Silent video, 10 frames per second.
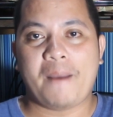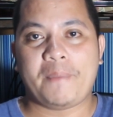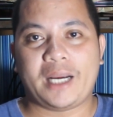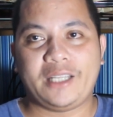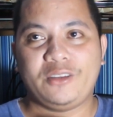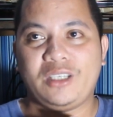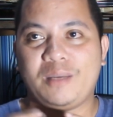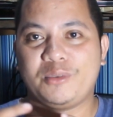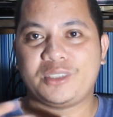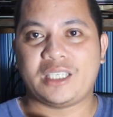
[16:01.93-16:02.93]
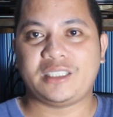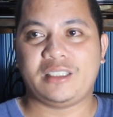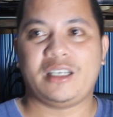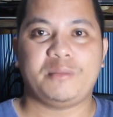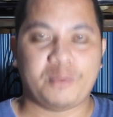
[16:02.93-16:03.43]
Pag adto na mo sa
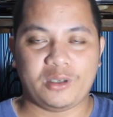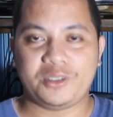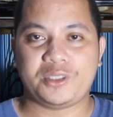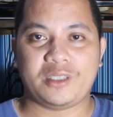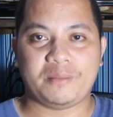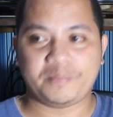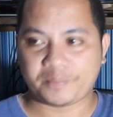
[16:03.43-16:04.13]
Cedar Falls,